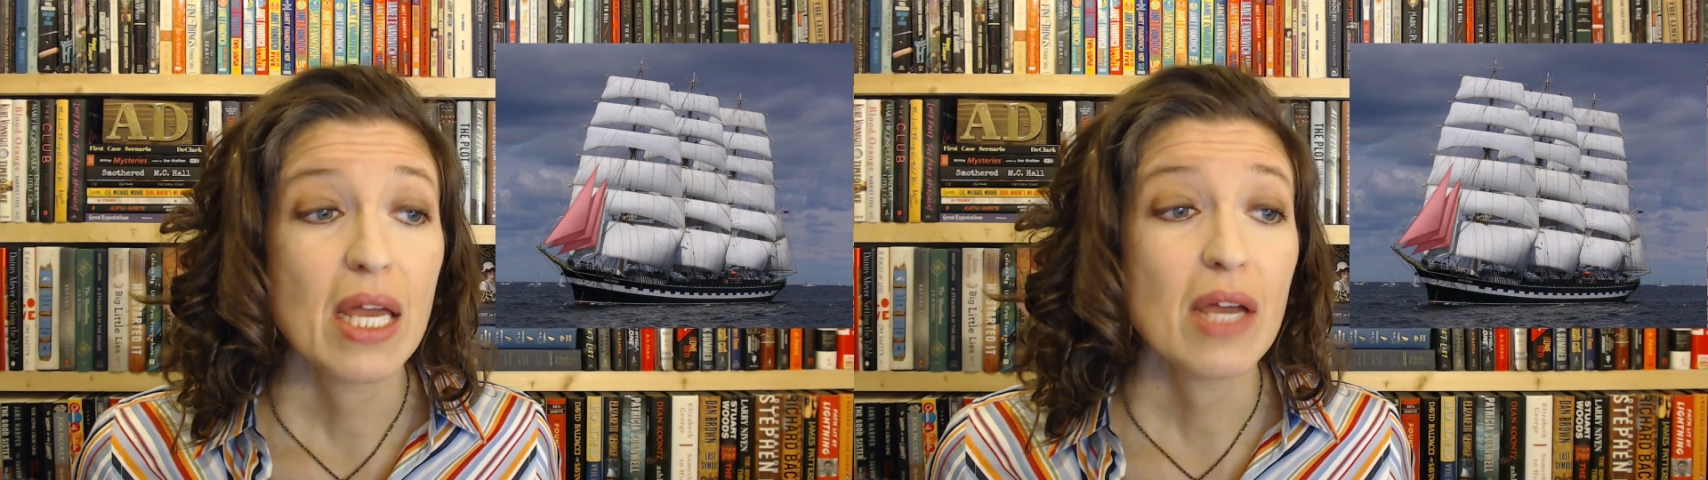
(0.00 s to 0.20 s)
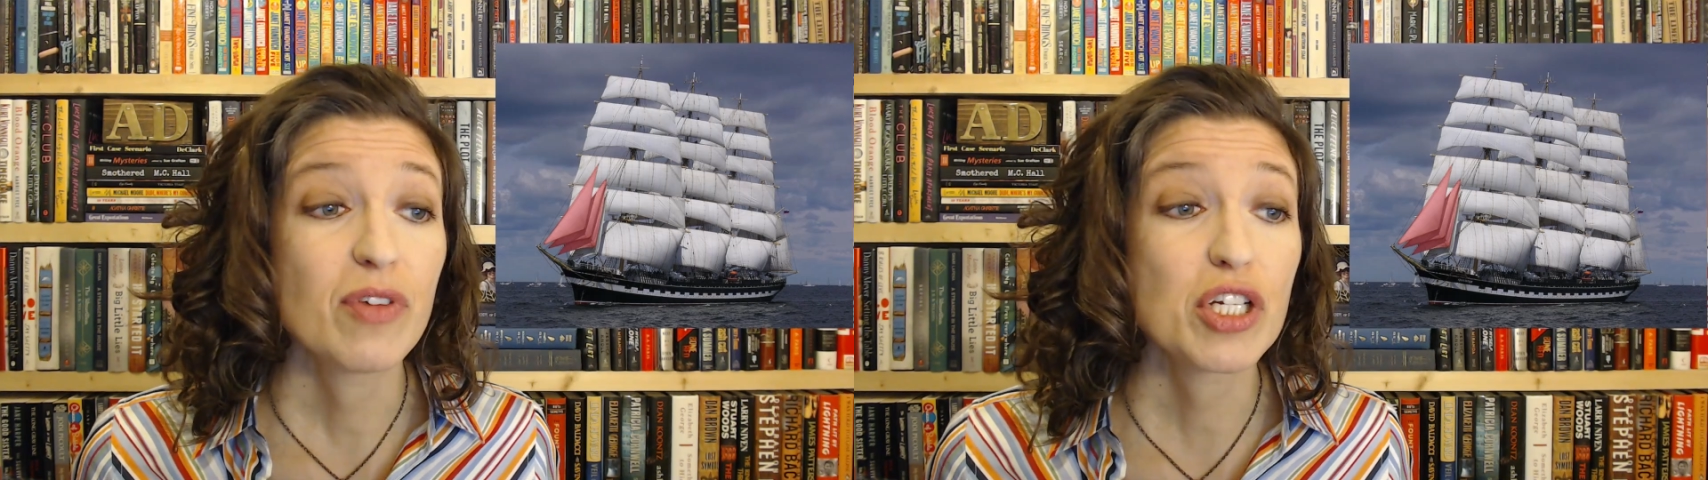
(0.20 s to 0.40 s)

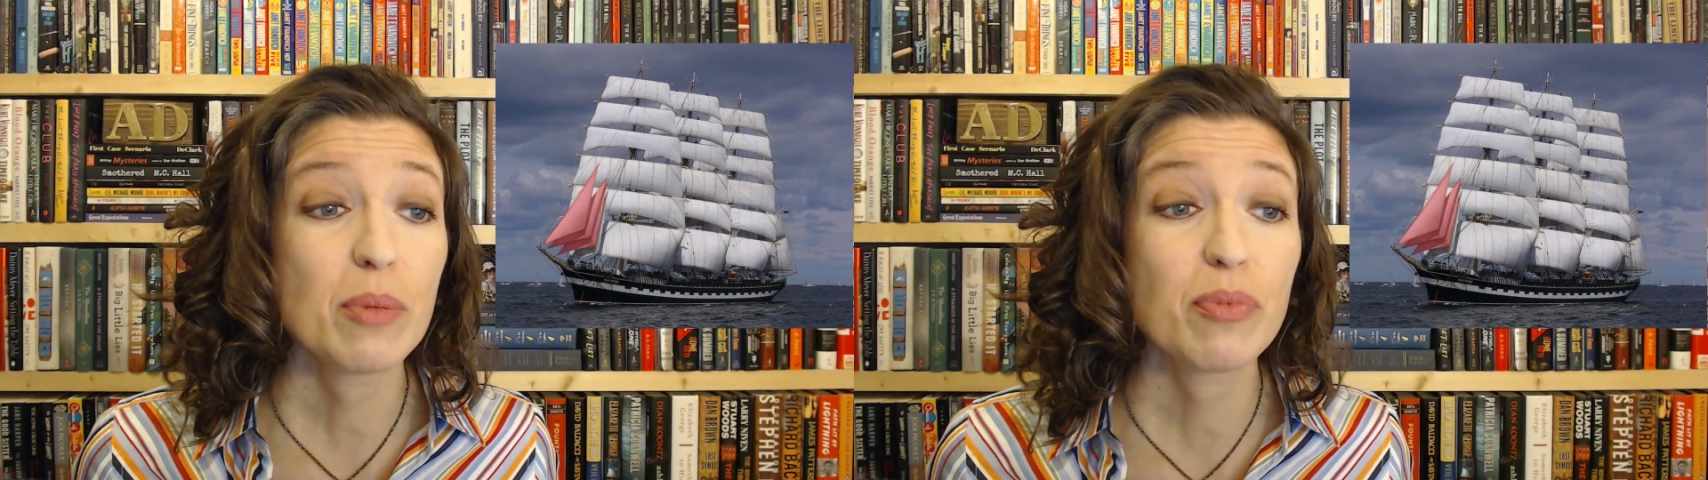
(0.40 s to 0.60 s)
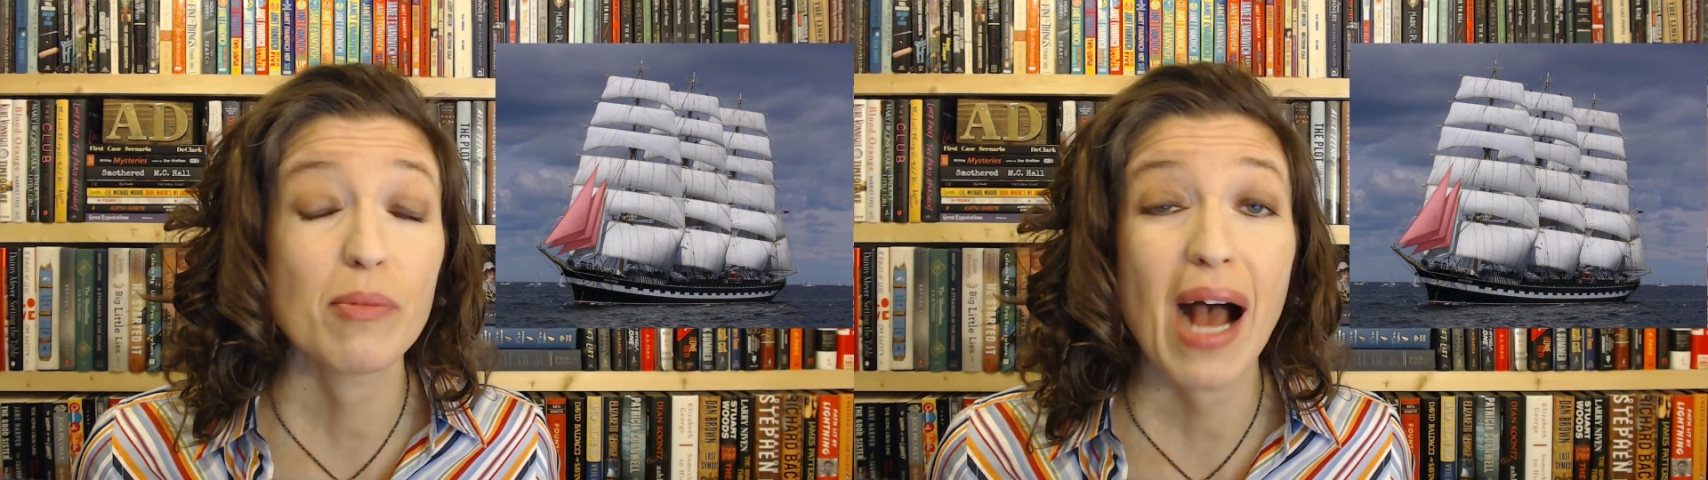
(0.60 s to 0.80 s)
If a
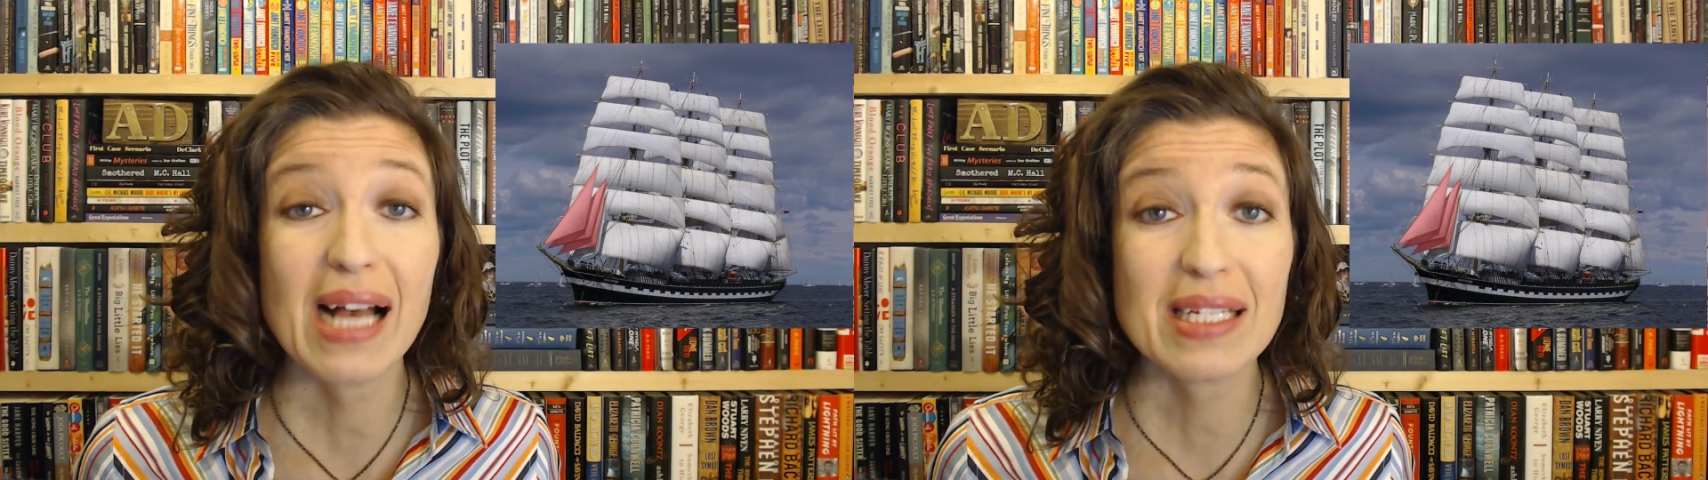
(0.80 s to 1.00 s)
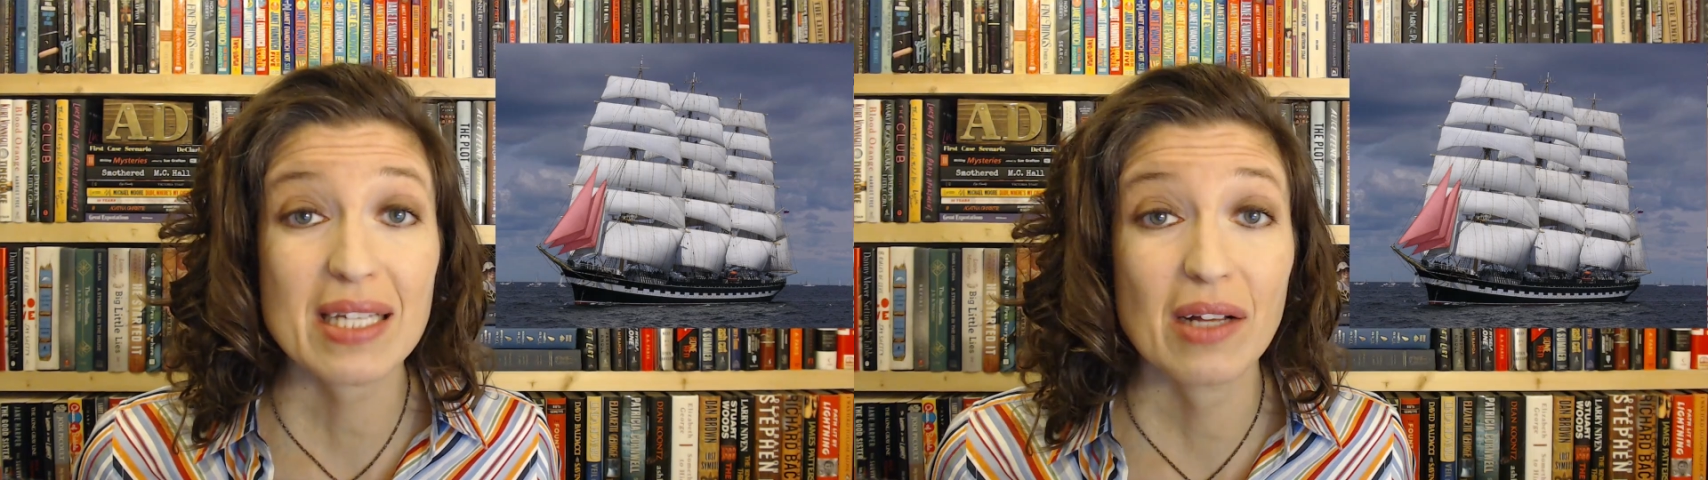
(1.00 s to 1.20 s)
ship from a
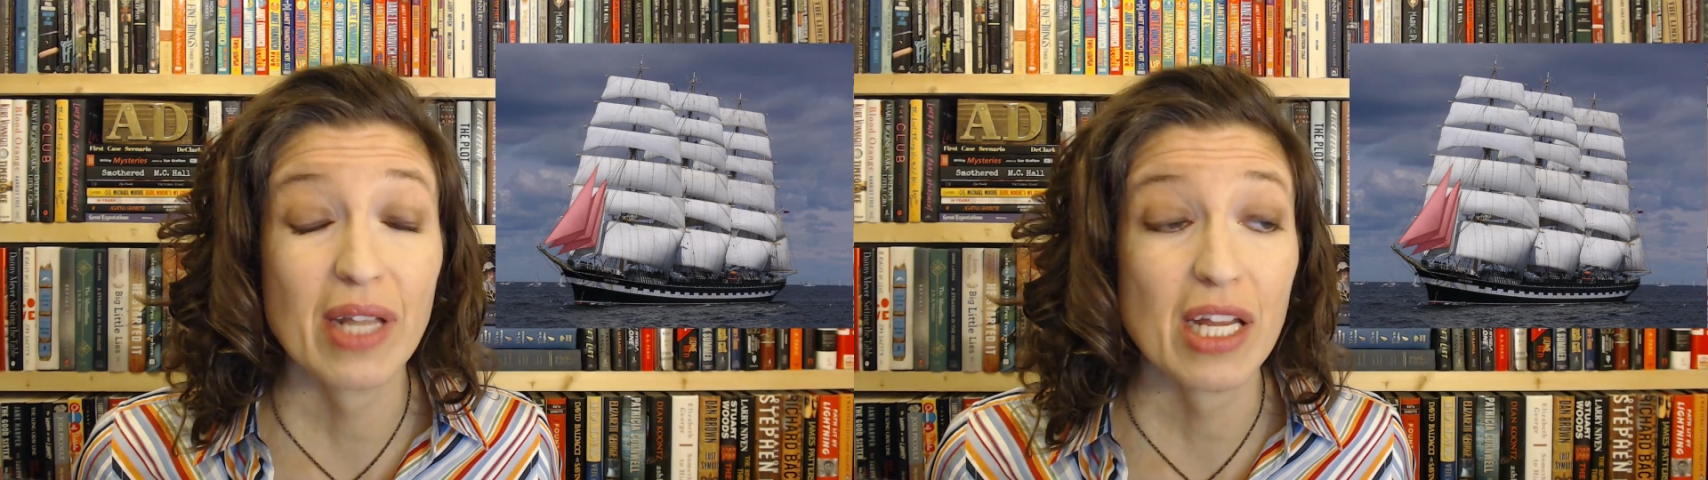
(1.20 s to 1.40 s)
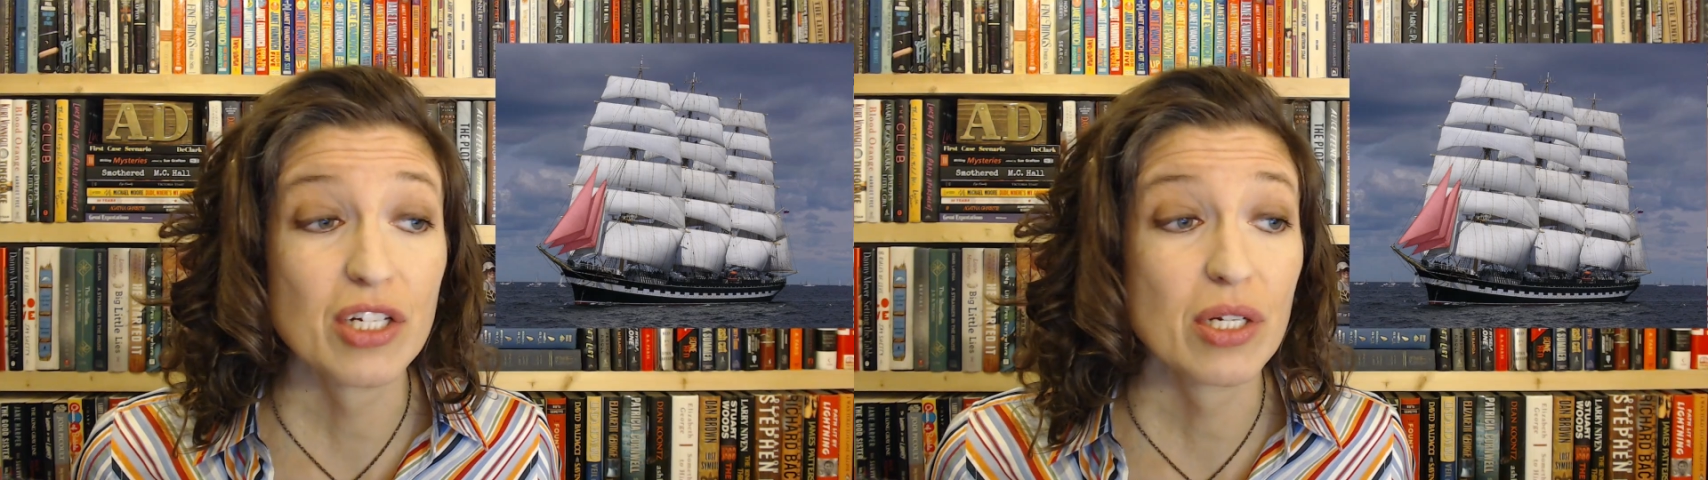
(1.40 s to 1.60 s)
hostile
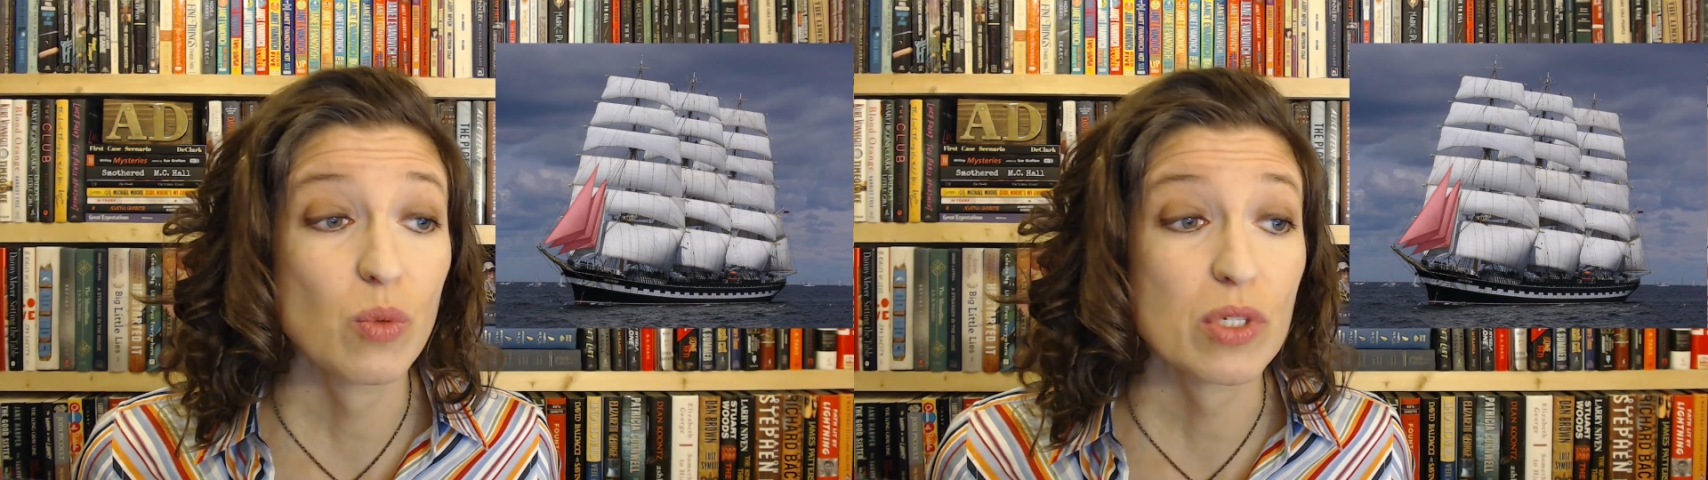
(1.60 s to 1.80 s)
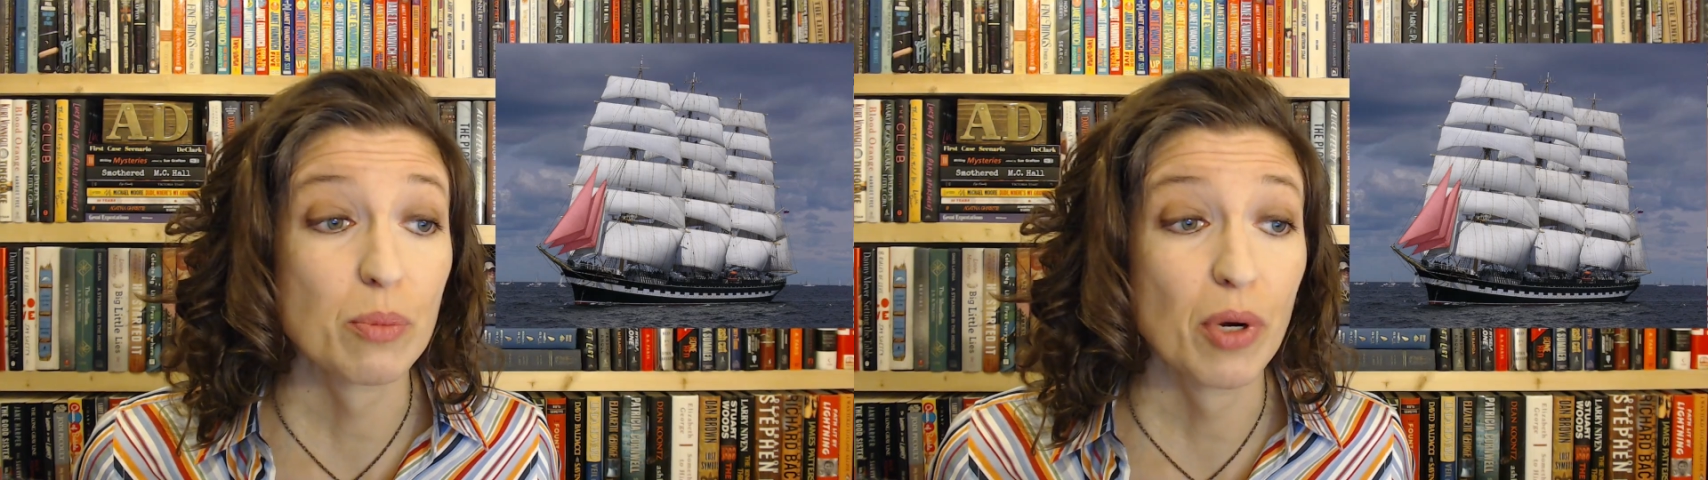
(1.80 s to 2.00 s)
nation
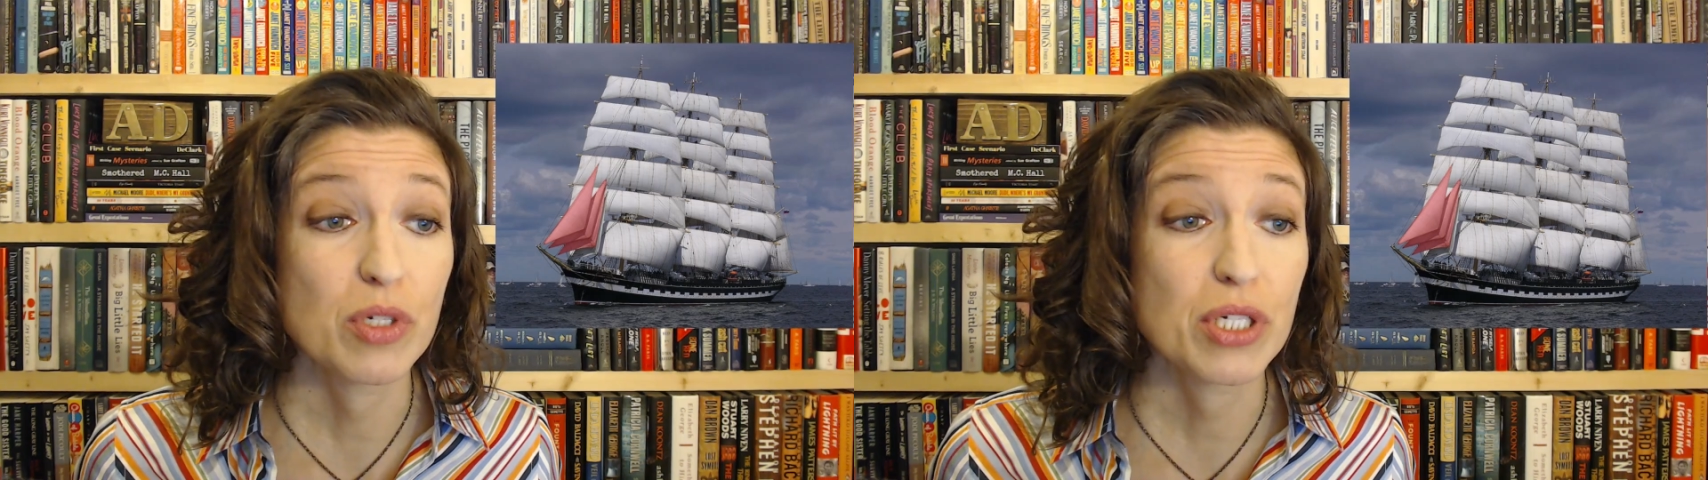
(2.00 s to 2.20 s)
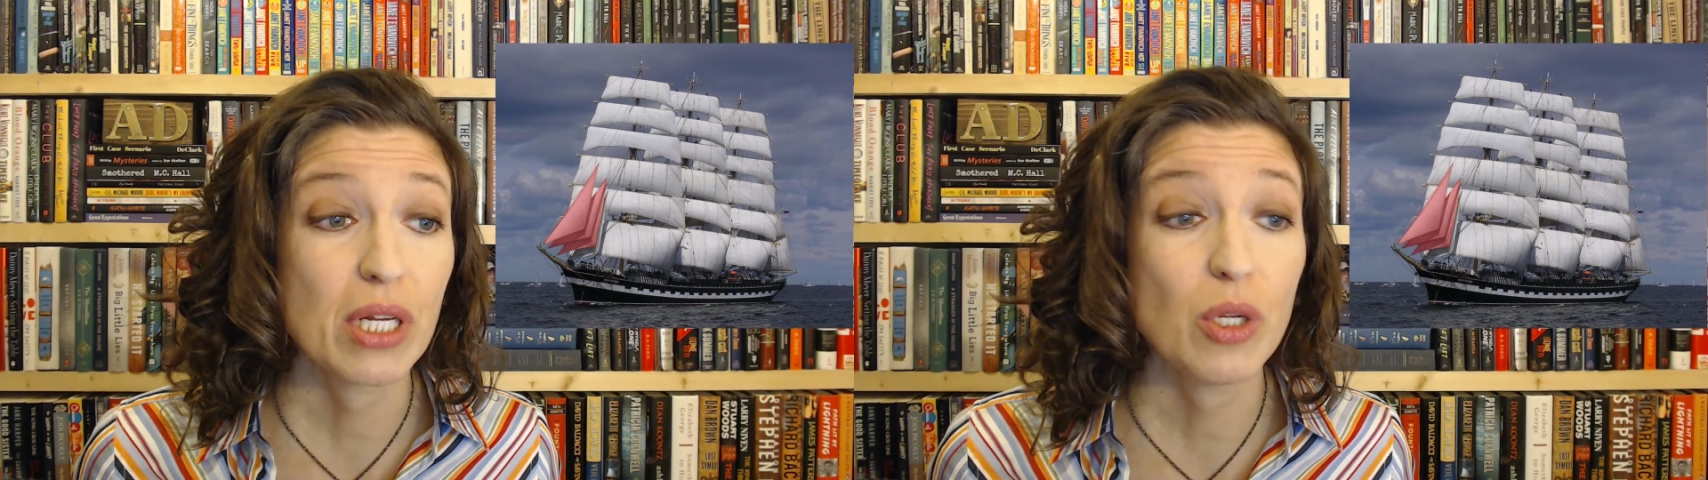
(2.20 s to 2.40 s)
was approaching,